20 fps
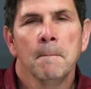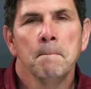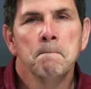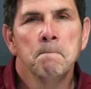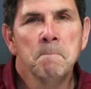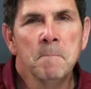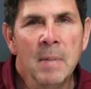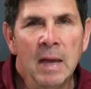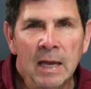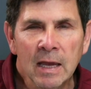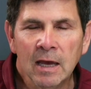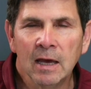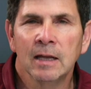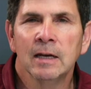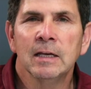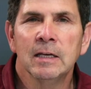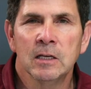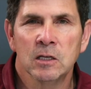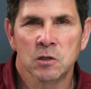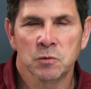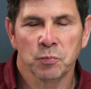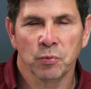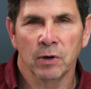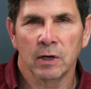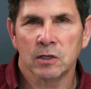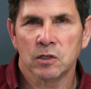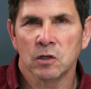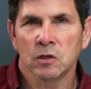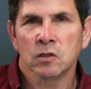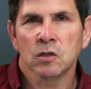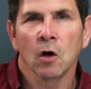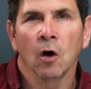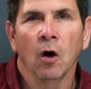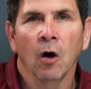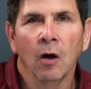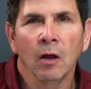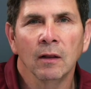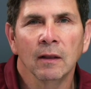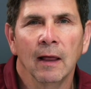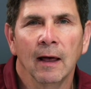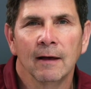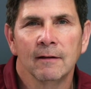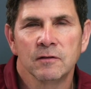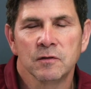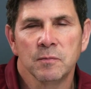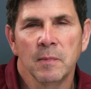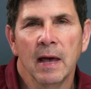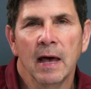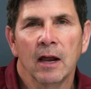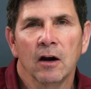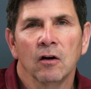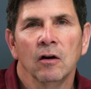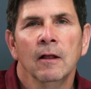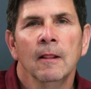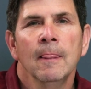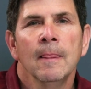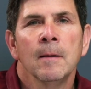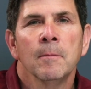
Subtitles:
Man is precious. All lives matter.